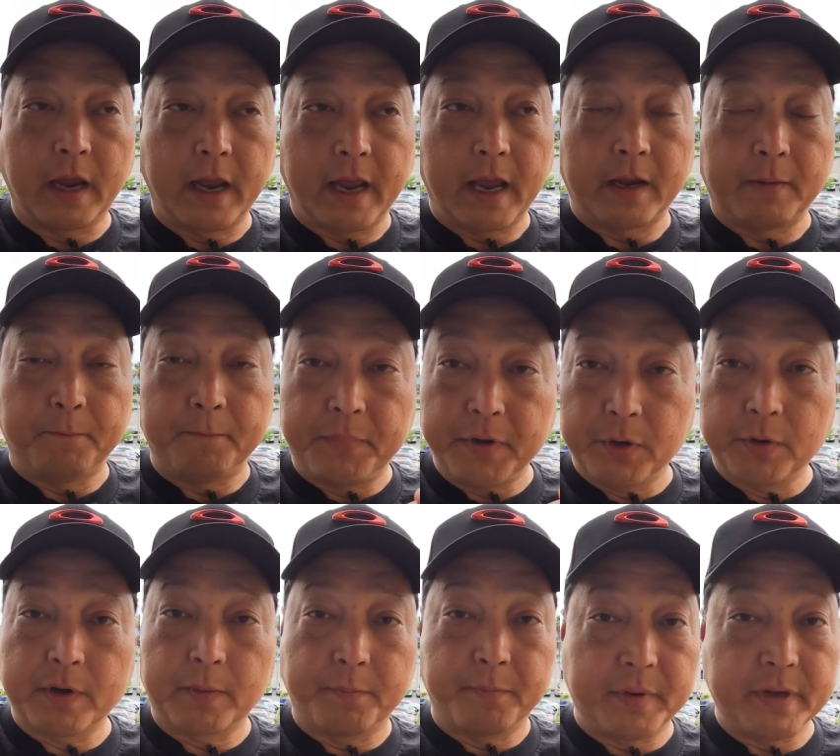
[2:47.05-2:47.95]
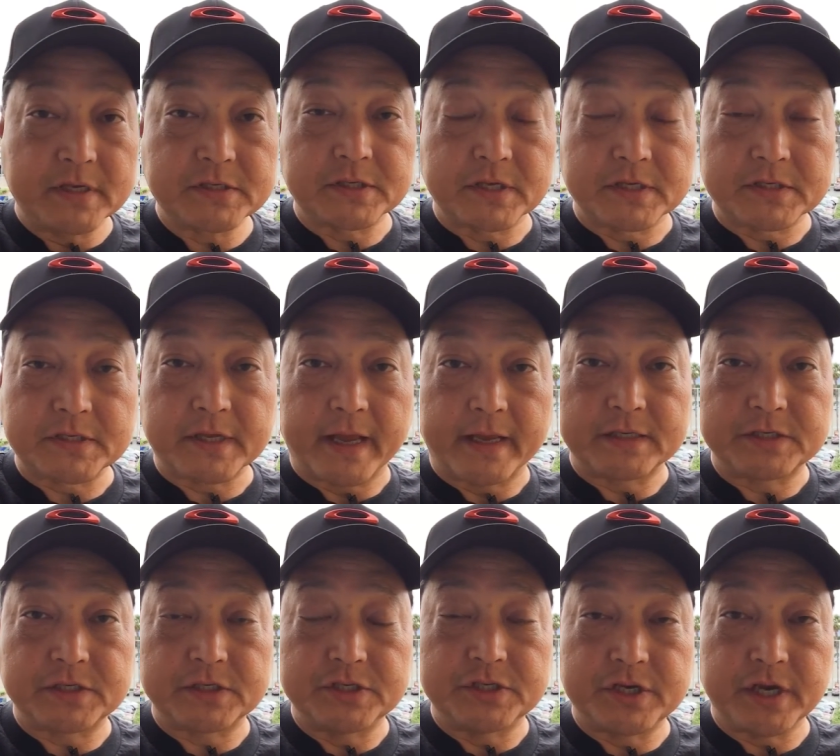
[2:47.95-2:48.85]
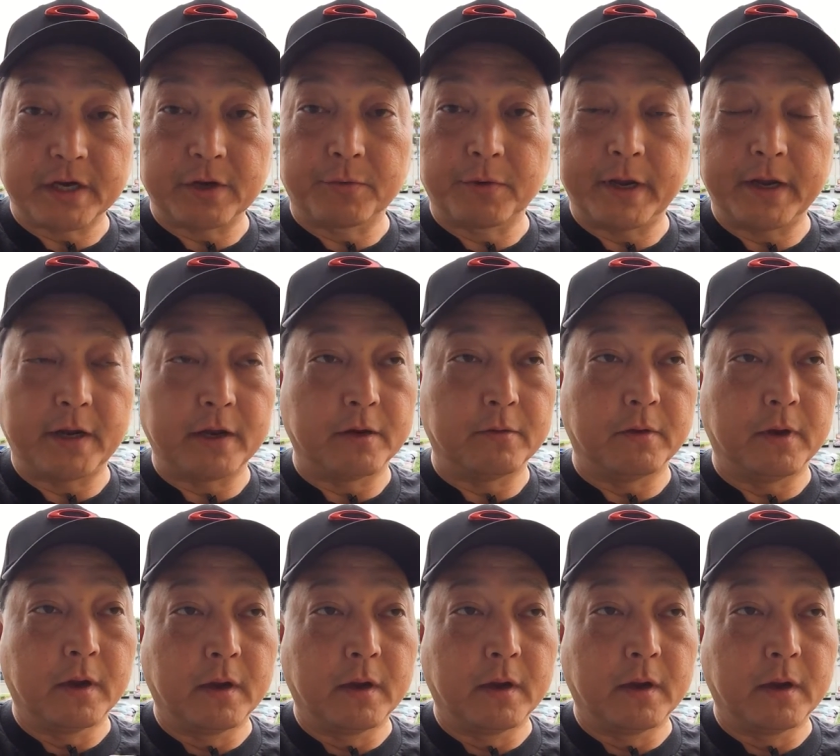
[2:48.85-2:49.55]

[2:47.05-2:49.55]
and build a business that's generated